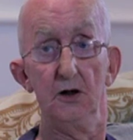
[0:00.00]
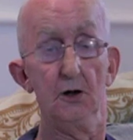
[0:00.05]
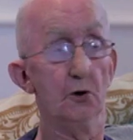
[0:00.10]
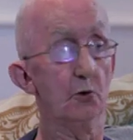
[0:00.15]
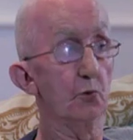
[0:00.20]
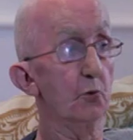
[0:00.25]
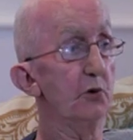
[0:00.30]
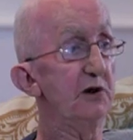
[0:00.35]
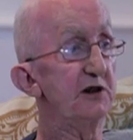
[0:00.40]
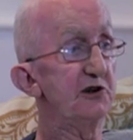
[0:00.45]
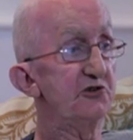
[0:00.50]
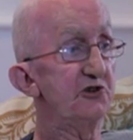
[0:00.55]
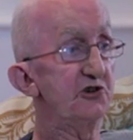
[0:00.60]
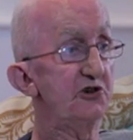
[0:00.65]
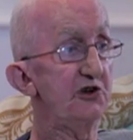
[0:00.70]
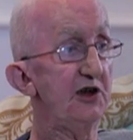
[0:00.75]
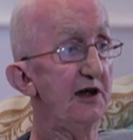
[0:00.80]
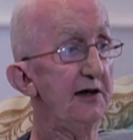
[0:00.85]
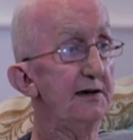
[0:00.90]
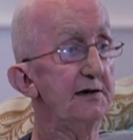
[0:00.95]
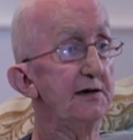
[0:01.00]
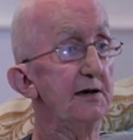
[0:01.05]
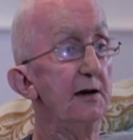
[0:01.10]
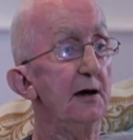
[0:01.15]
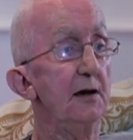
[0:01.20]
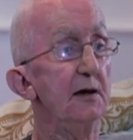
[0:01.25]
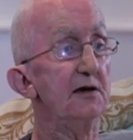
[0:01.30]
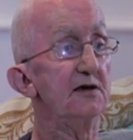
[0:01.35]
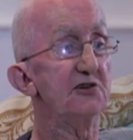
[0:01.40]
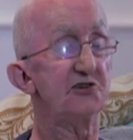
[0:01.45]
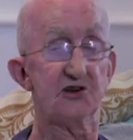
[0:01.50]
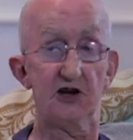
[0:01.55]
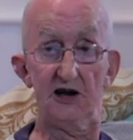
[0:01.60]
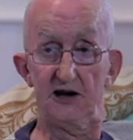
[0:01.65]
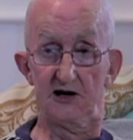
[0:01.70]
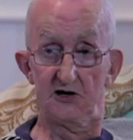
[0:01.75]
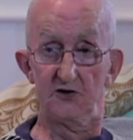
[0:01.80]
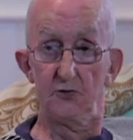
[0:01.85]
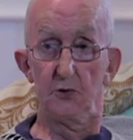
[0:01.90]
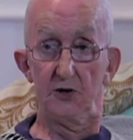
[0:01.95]
which said
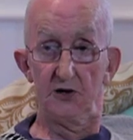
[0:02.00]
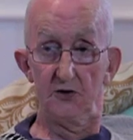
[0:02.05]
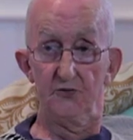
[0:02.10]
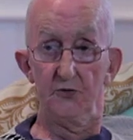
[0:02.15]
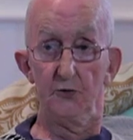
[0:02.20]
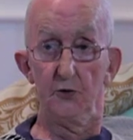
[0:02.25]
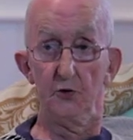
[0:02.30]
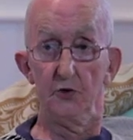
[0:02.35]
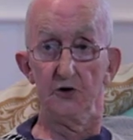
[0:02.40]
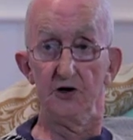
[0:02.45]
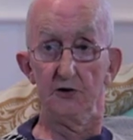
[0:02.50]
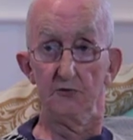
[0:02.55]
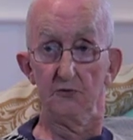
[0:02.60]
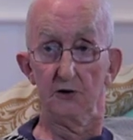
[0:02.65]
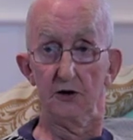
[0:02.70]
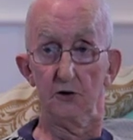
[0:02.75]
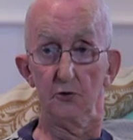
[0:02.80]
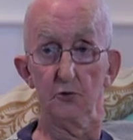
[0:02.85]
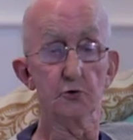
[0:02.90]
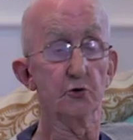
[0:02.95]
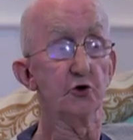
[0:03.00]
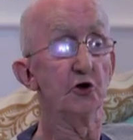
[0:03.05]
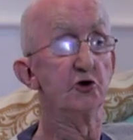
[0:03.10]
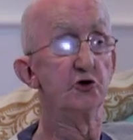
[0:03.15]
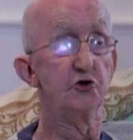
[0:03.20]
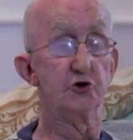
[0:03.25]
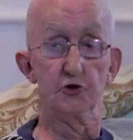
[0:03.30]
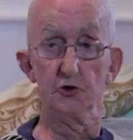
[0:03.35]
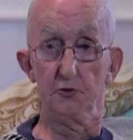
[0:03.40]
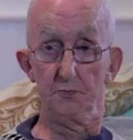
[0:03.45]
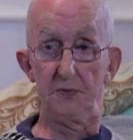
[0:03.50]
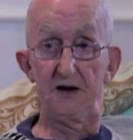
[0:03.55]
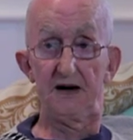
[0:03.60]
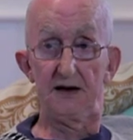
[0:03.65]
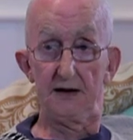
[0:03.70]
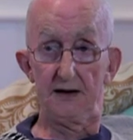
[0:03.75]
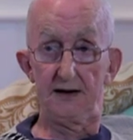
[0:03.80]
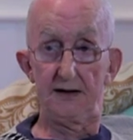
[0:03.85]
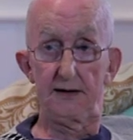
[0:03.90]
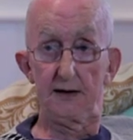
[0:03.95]
sex with a 4-year-old should be
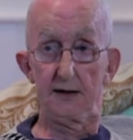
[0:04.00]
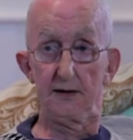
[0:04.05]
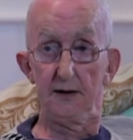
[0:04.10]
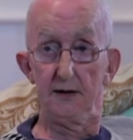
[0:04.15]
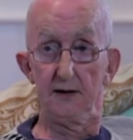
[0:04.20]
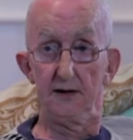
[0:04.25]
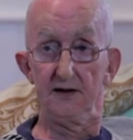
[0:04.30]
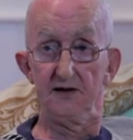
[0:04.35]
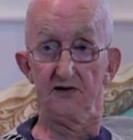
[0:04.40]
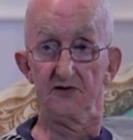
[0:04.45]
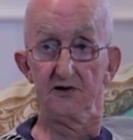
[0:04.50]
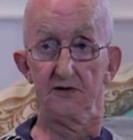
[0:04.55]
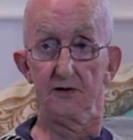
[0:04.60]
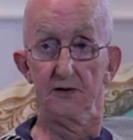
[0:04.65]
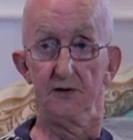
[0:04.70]
legalised.